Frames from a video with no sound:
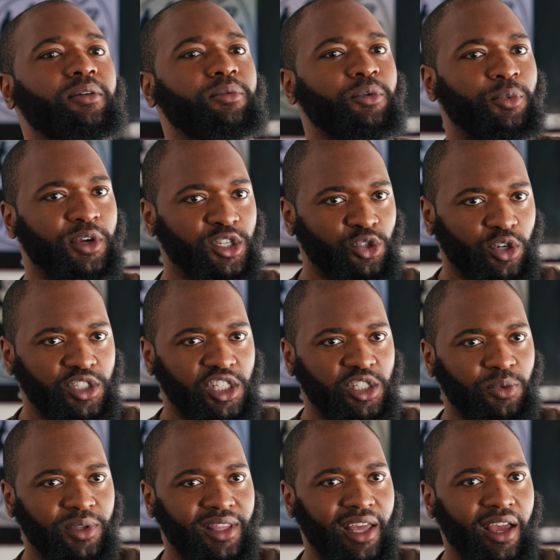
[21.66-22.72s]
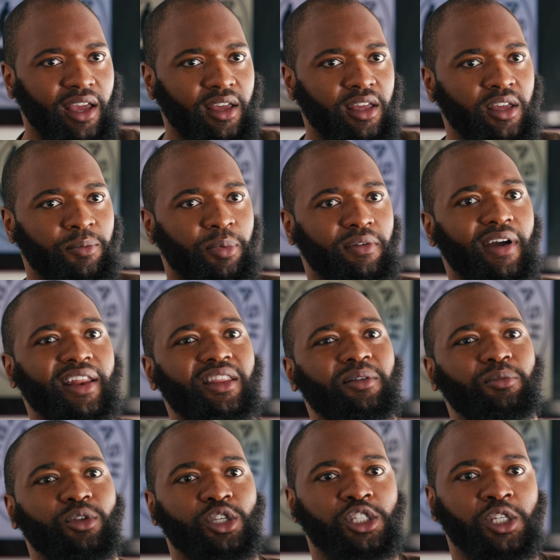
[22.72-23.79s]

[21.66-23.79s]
them the resources with that, providing them the